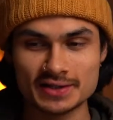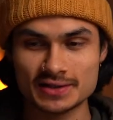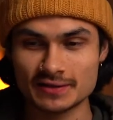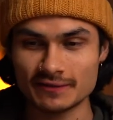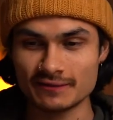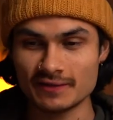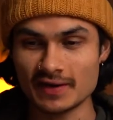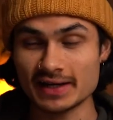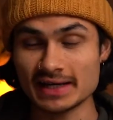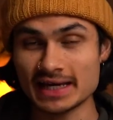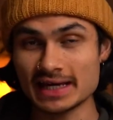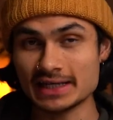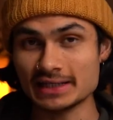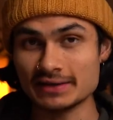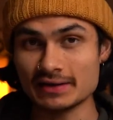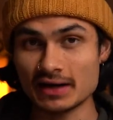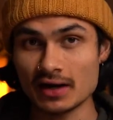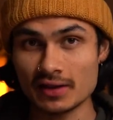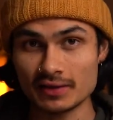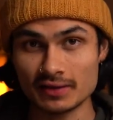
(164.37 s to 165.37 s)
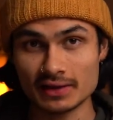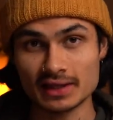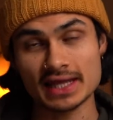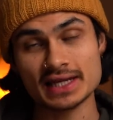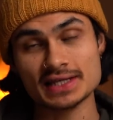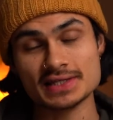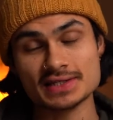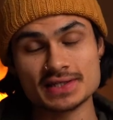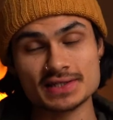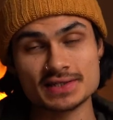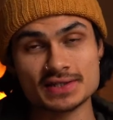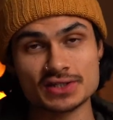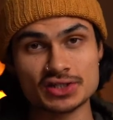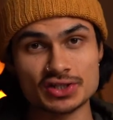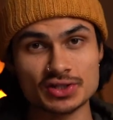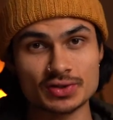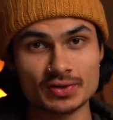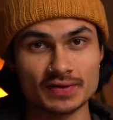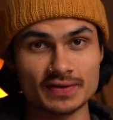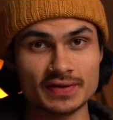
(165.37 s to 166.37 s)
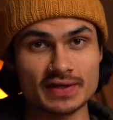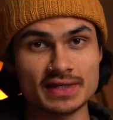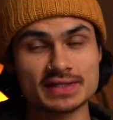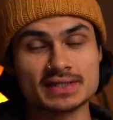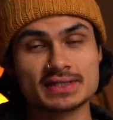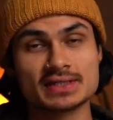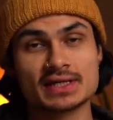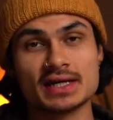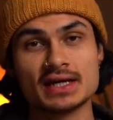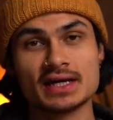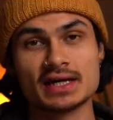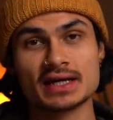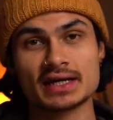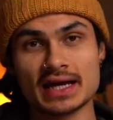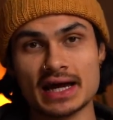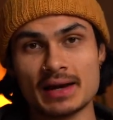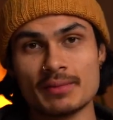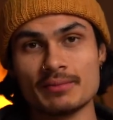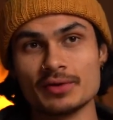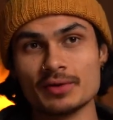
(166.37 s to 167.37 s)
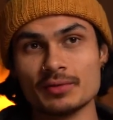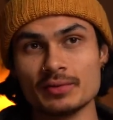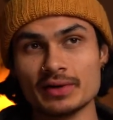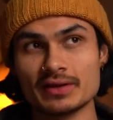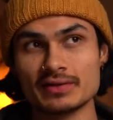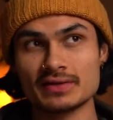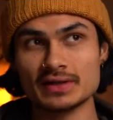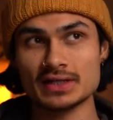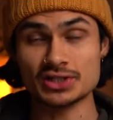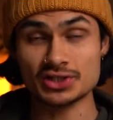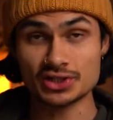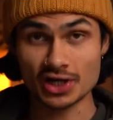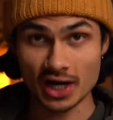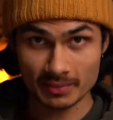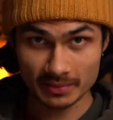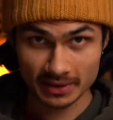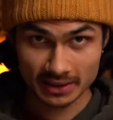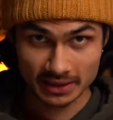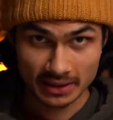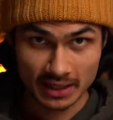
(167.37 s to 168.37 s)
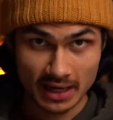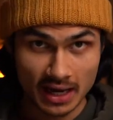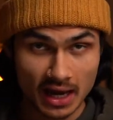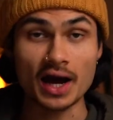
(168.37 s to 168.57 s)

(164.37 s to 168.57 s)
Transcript: to find any other lenses to shoot on this camera with in Germany.